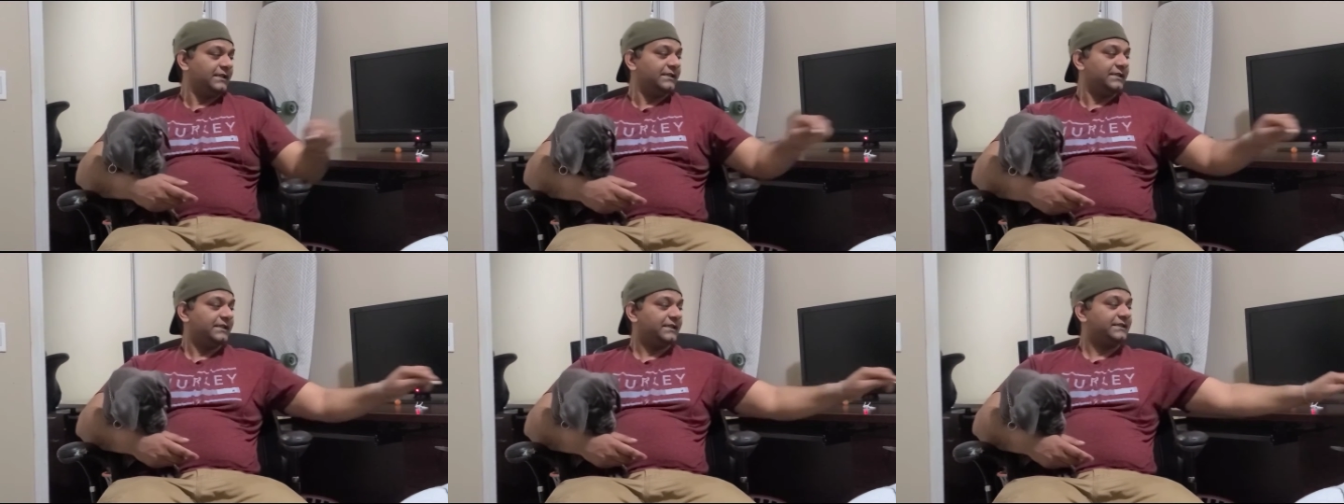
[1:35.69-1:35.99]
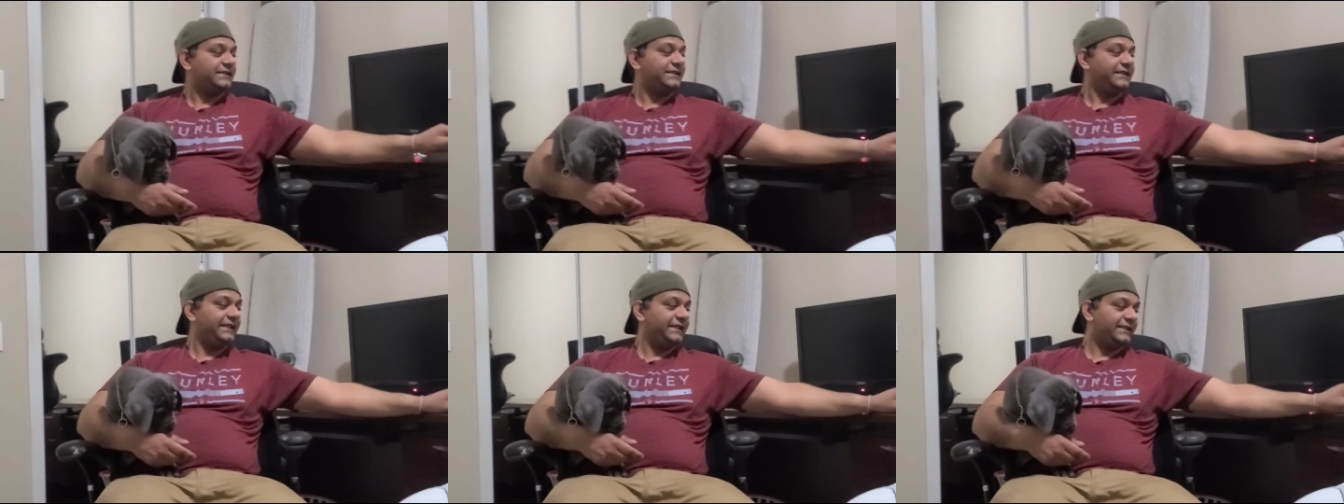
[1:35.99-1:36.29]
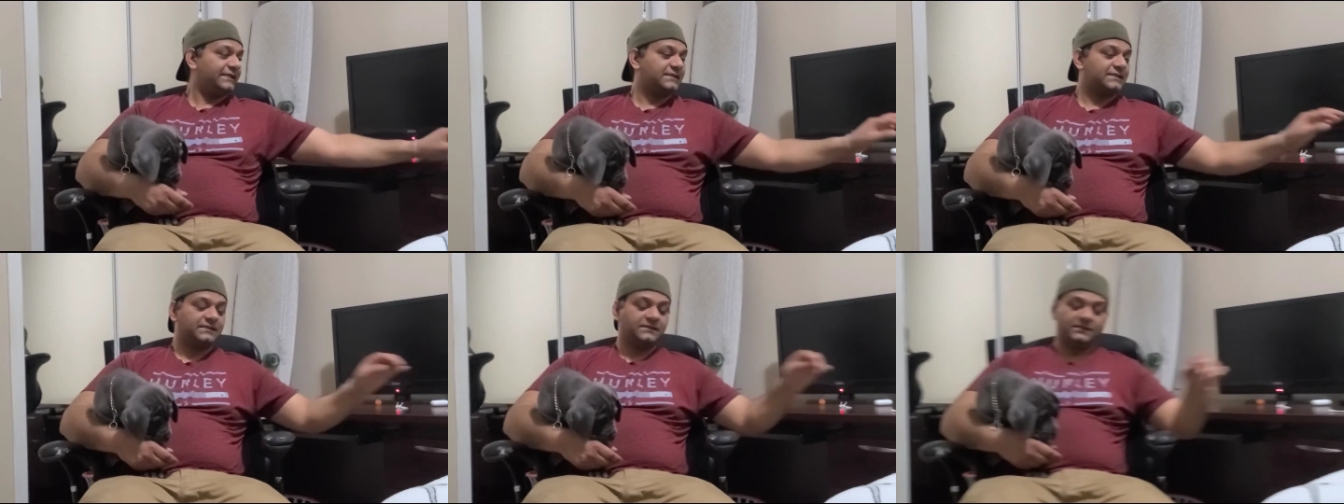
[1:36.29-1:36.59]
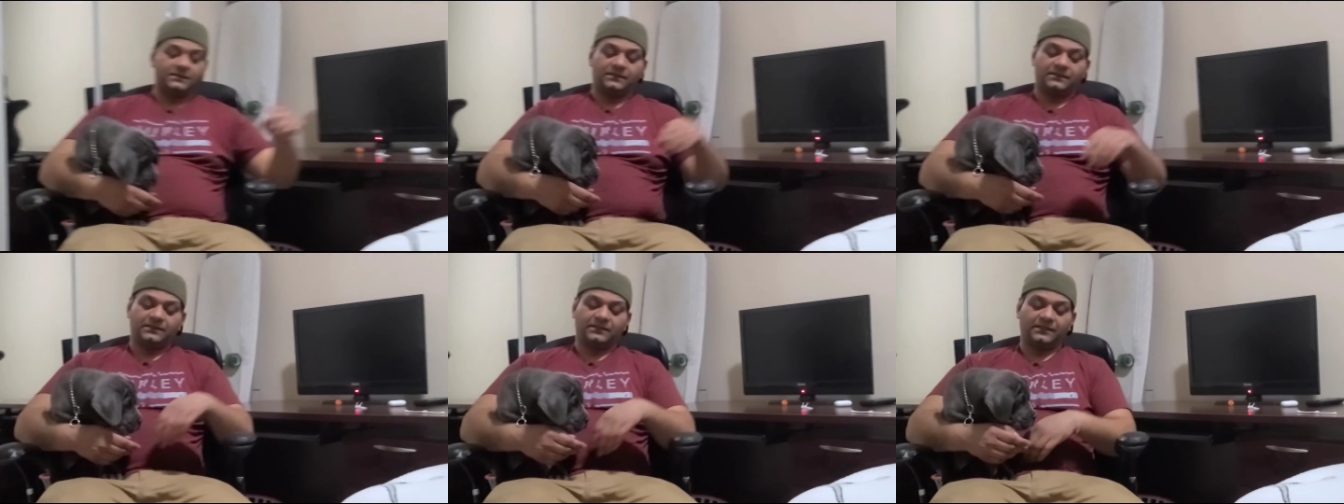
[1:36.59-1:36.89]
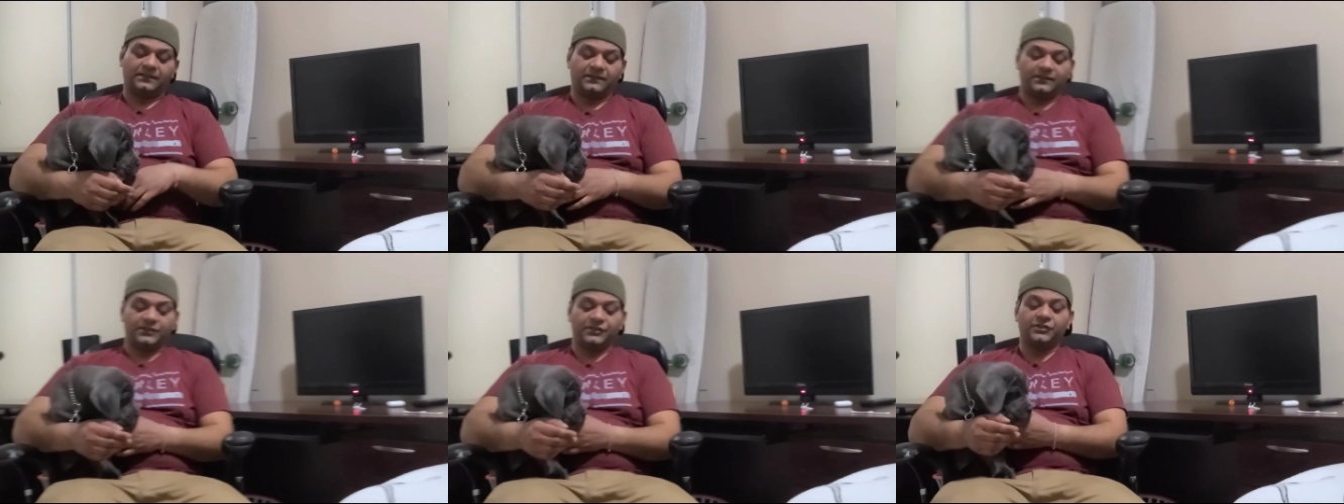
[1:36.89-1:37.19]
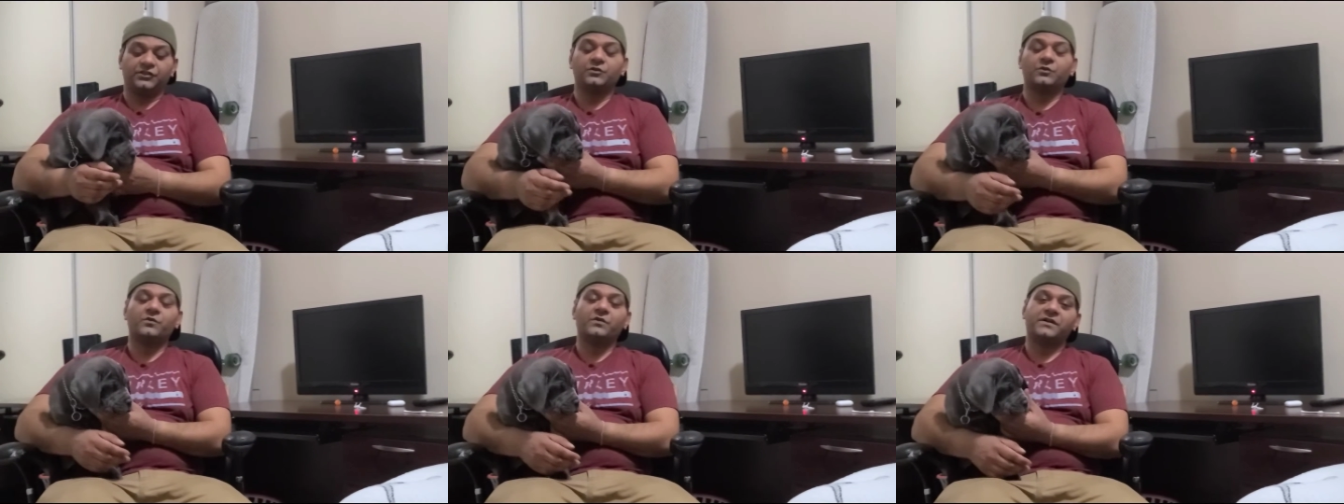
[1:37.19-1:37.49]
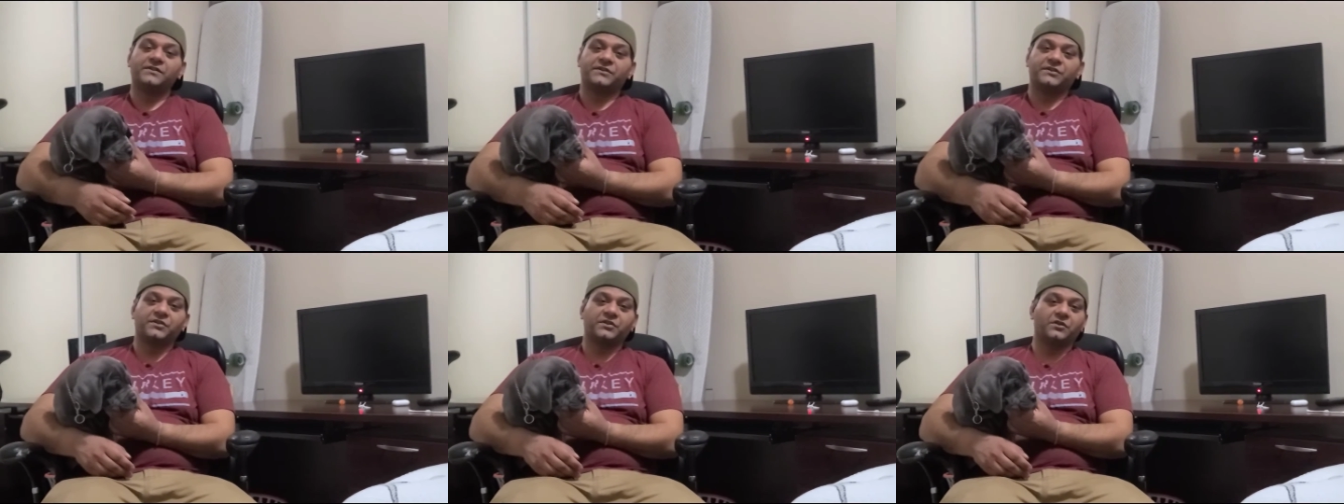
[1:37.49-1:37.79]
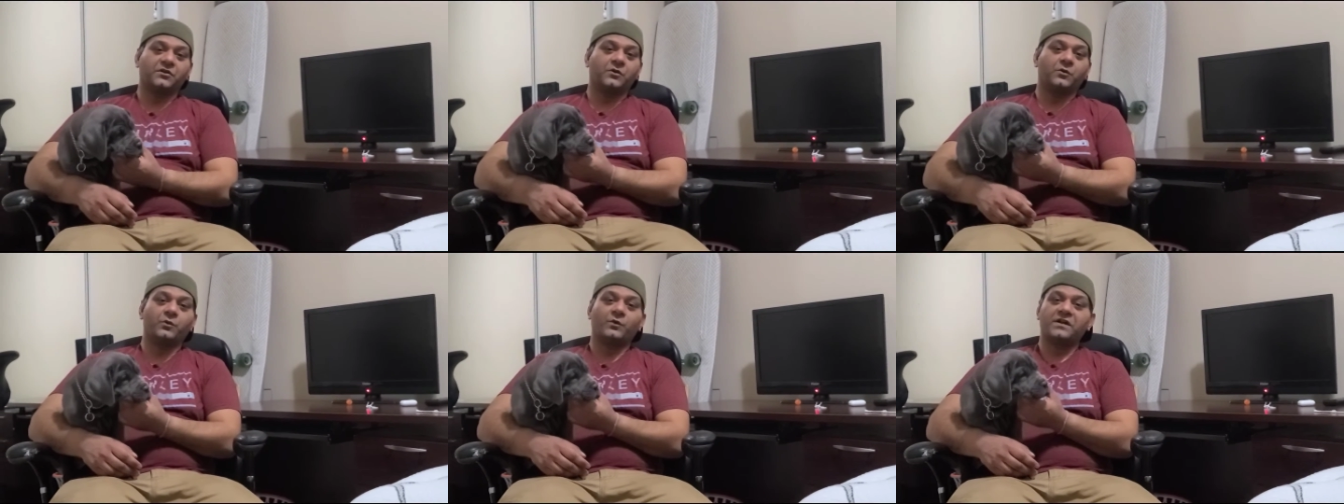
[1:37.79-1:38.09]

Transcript: The teeth you don't want to go